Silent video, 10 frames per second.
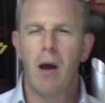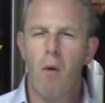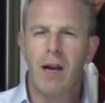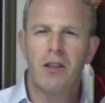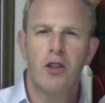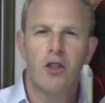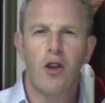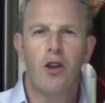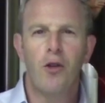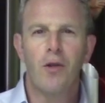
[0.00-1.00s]
I wanted to show
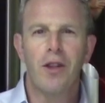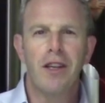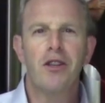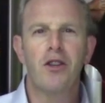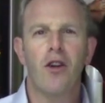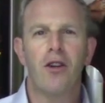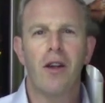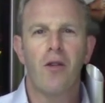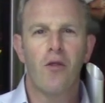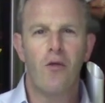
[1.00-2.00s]
you this shirt
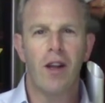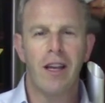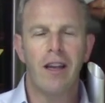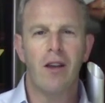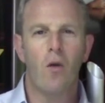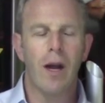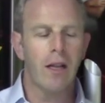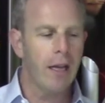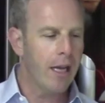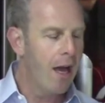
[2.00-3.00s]
really
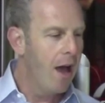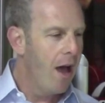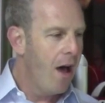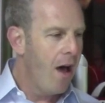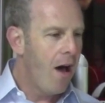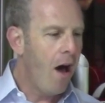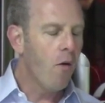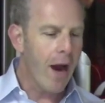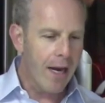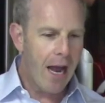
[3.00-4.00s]
quickly.
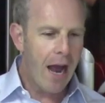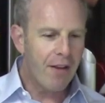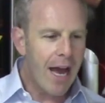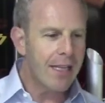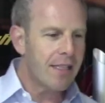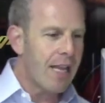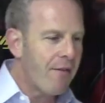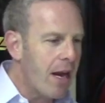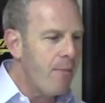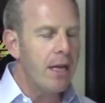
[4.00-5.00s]
All right, I've got to, I've
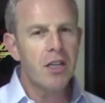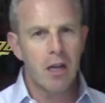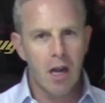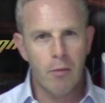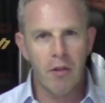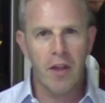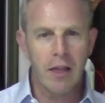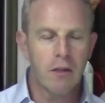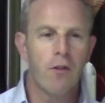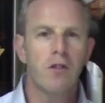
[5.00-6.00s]
got to mention a couple of
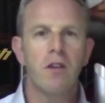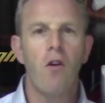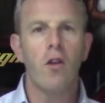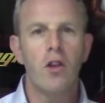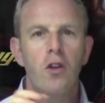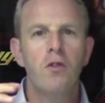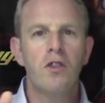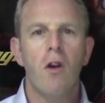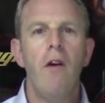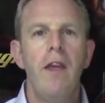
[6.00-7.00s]
things. First of all, you
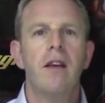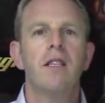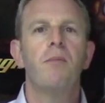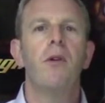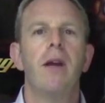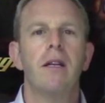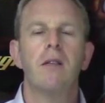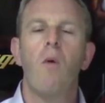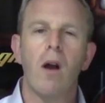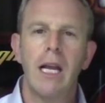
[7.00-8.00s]
saw the
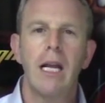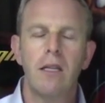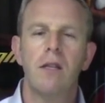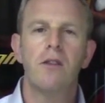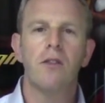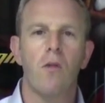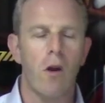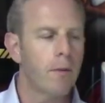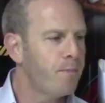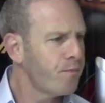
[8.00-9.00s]
experience walking into the store.